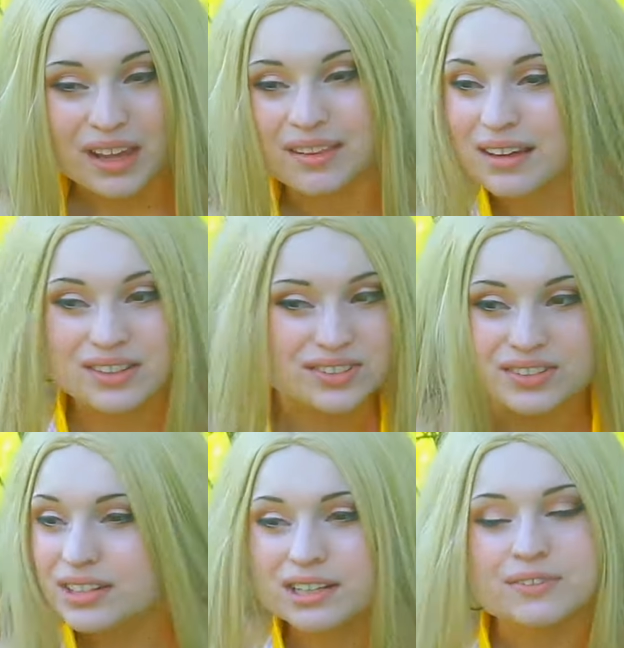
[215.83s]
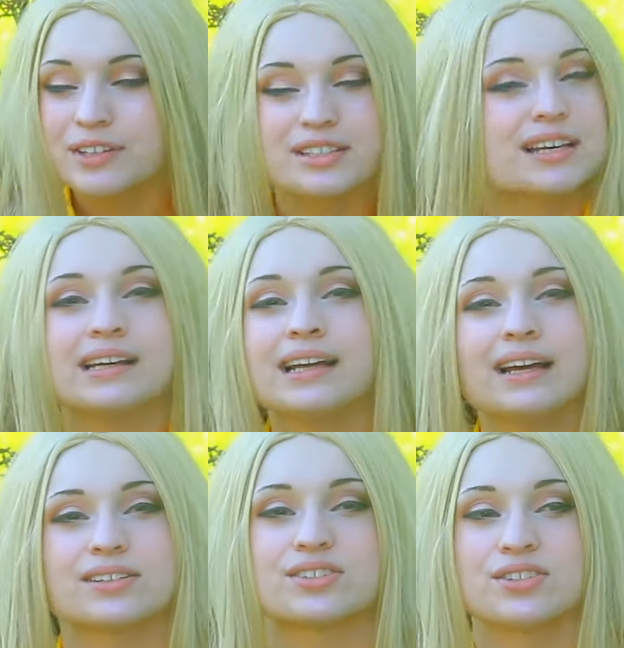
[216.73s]
that she even said
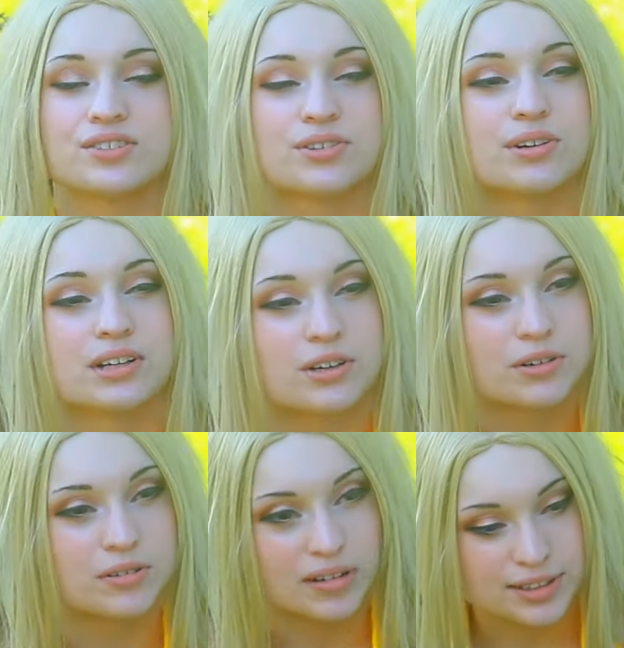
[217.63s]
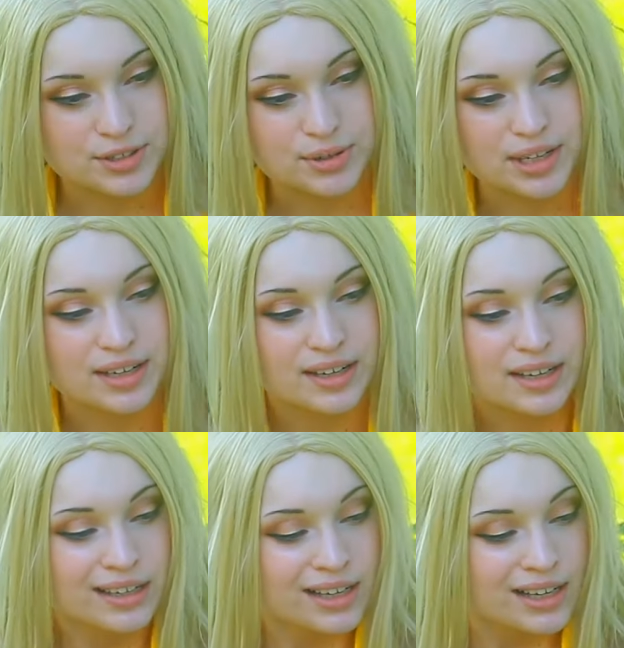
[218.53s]
yes, she was gonna go and do it.
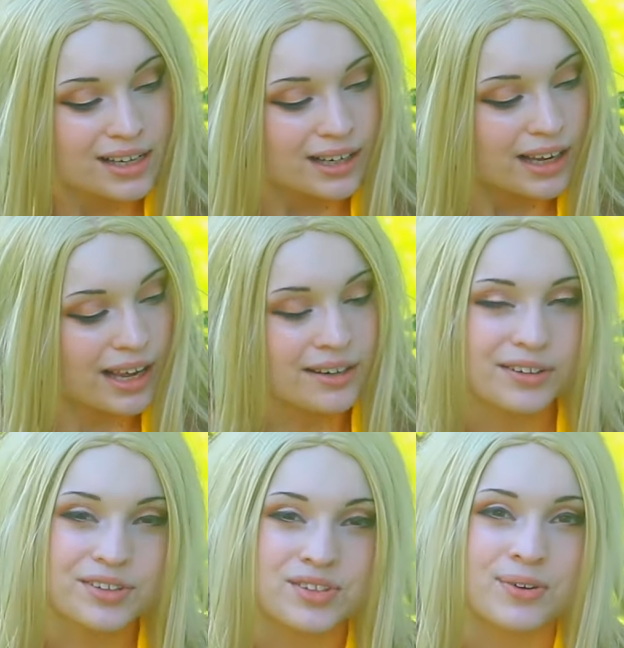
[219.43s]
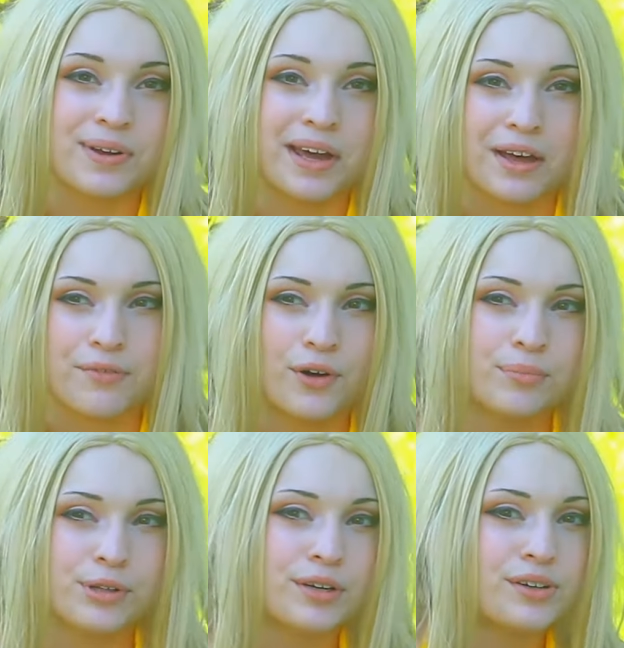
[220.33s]
And also, we have
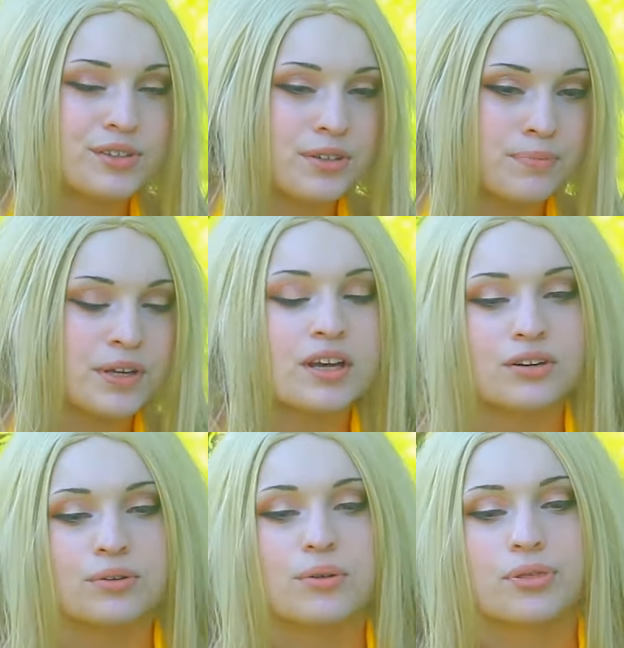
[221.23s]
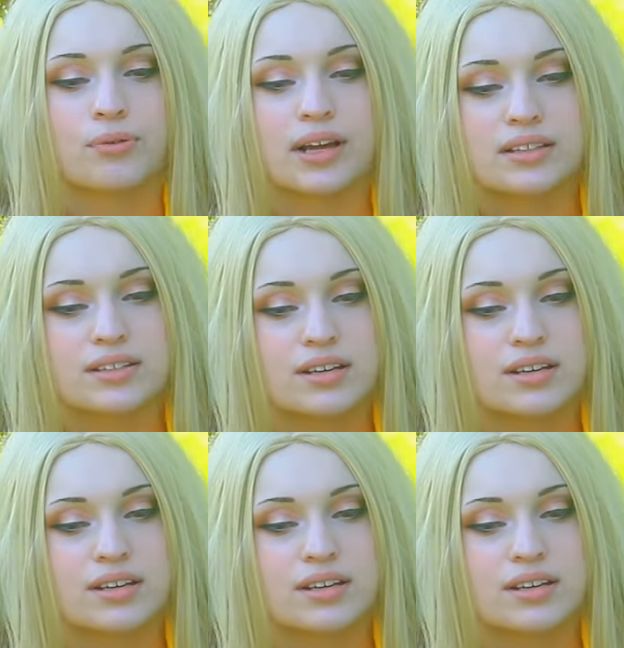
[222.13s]
Homelander as a big new threat.